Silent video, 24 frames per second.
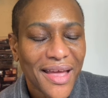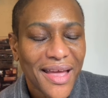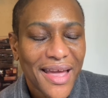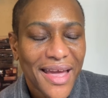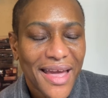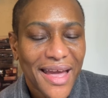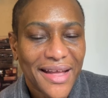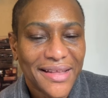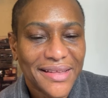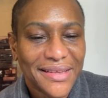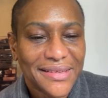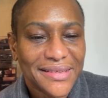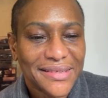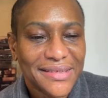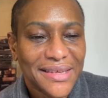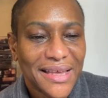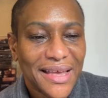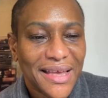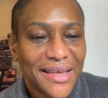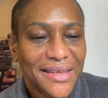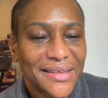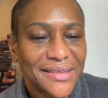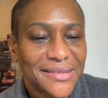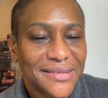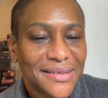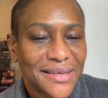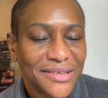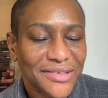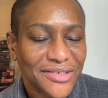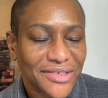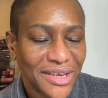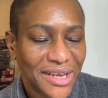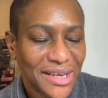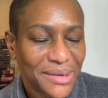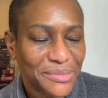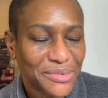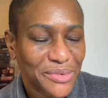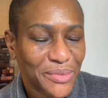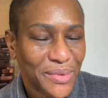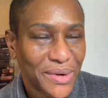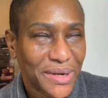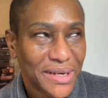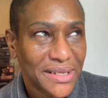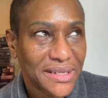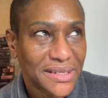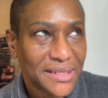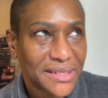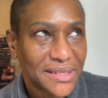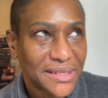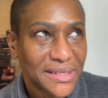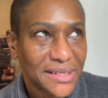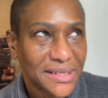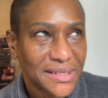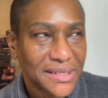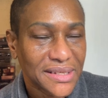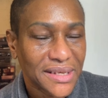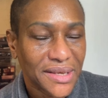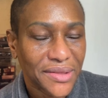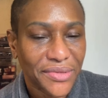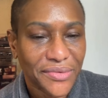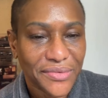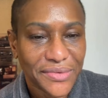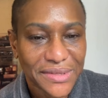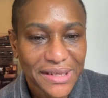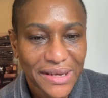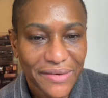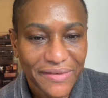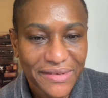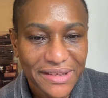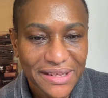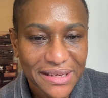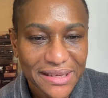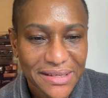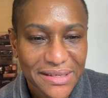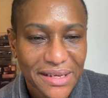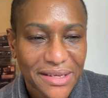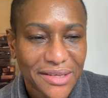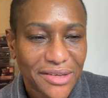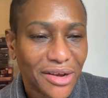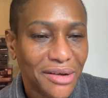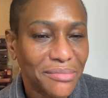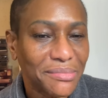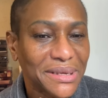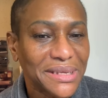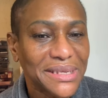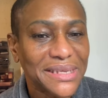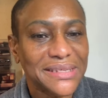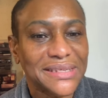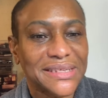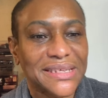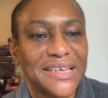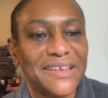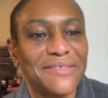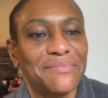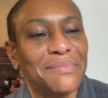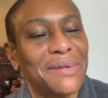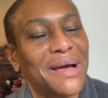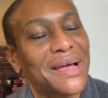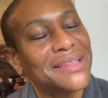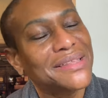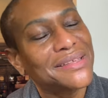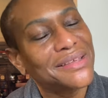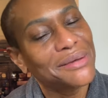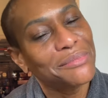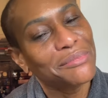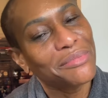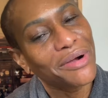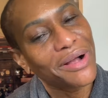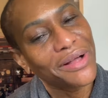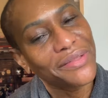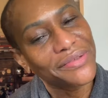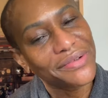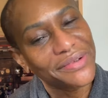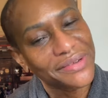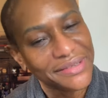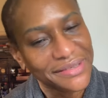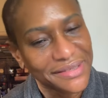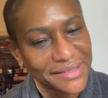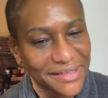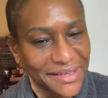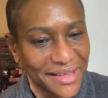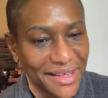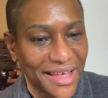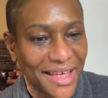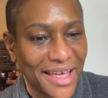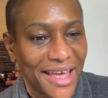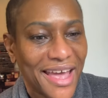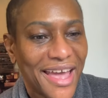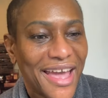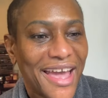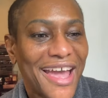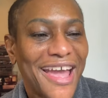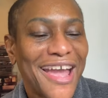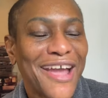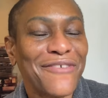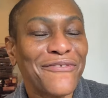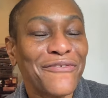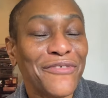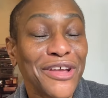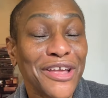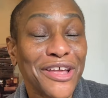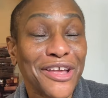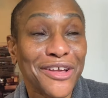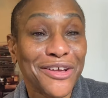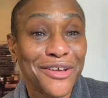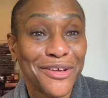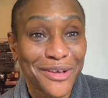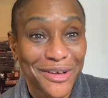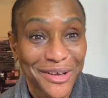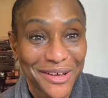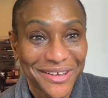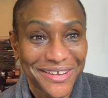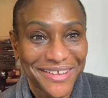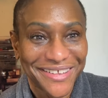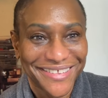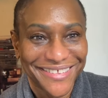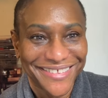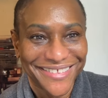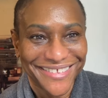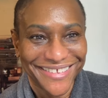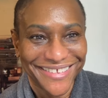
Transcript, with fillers: And it says, James 1 16 through 17 said, Don't be deceived, my dear brothers. Every good,